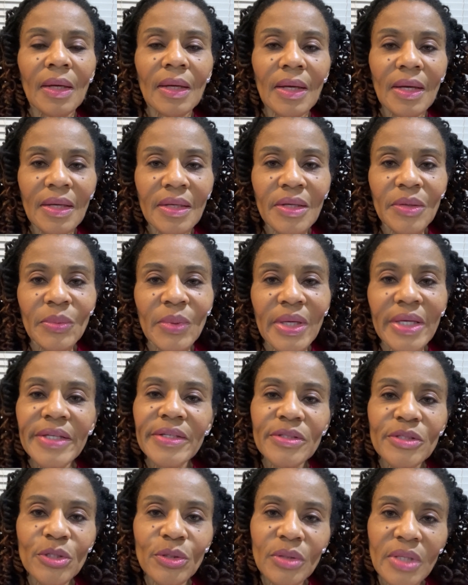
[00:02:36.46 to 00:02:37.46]
Anyway,
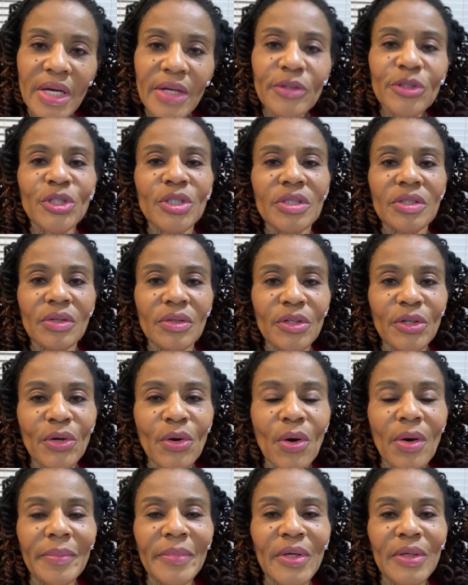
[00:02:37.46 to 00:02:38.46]
so now she's on her
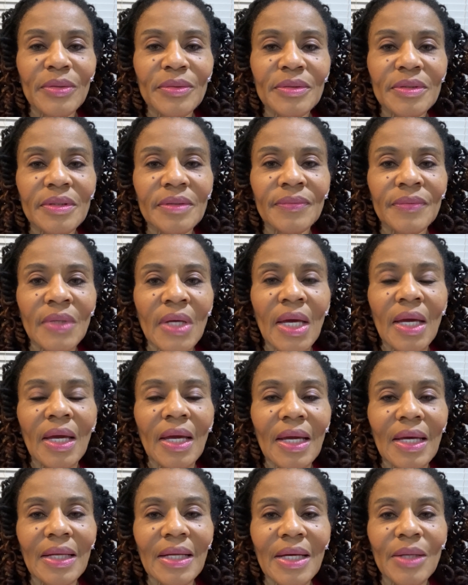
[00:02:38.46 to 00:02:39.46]
hormones
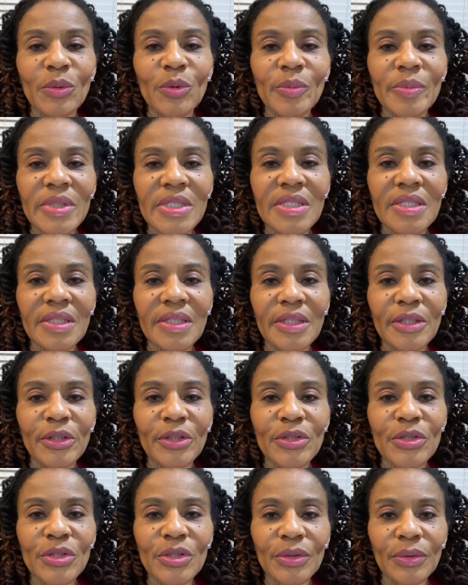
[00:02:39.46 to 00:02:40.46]
and I will be seeing
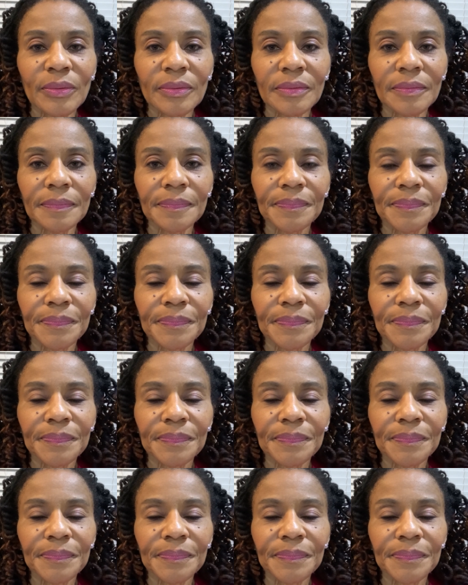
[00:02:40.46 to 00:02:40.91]
her soon.